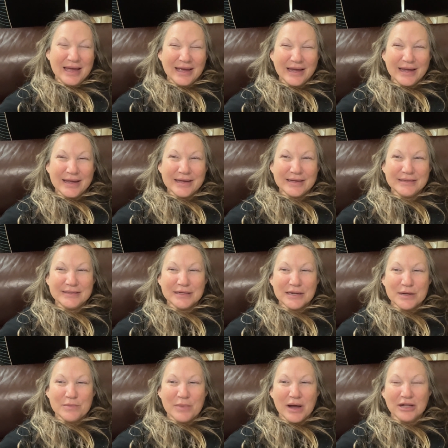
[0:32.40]
and
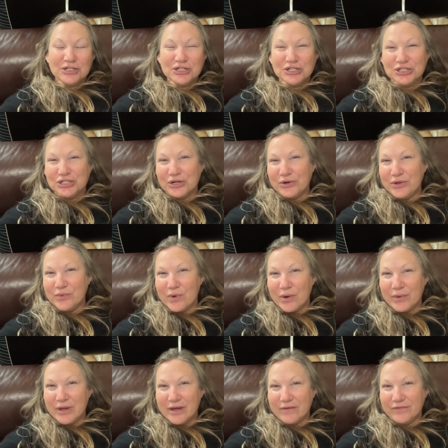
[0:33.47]
I'll just show you what
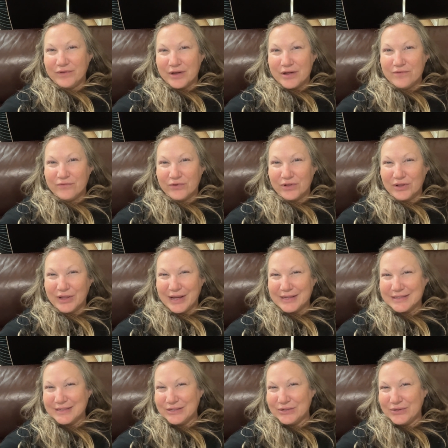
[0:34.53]
we have done for the
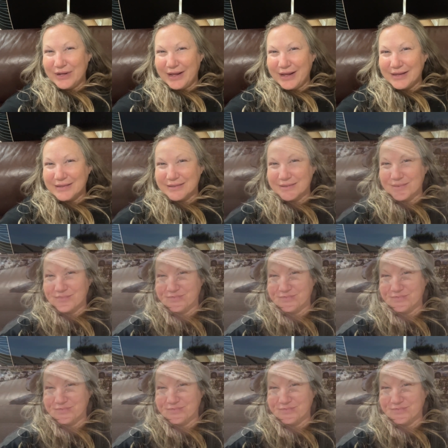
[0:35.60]
last 2 days.